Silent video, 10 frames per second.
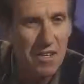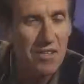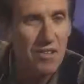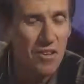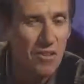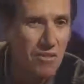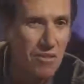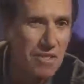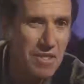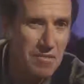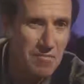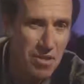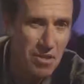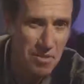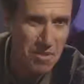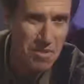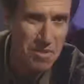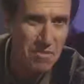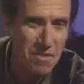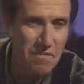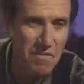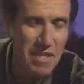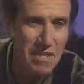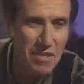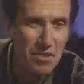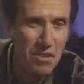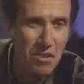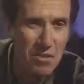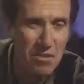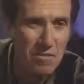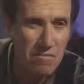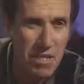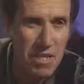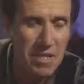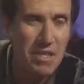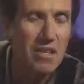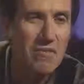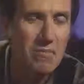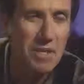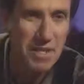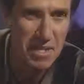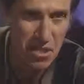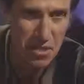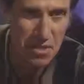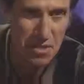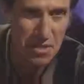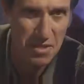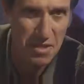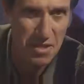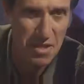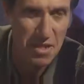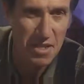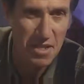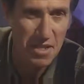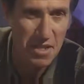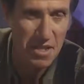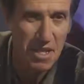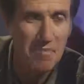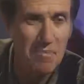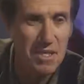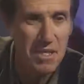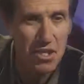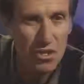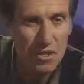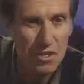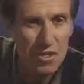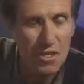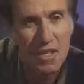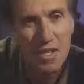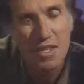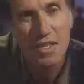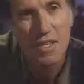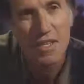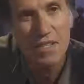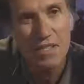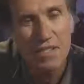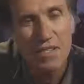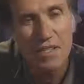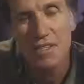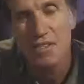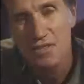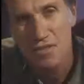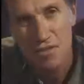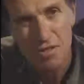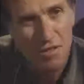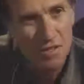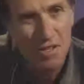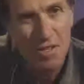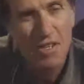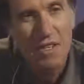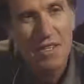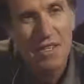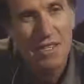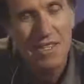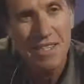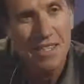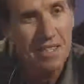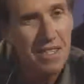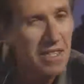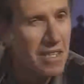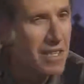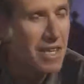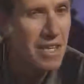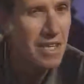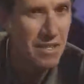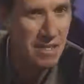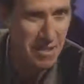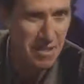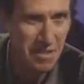In all these monuments, we're finding the hallmark of precession. And precession is, in sort, the DNA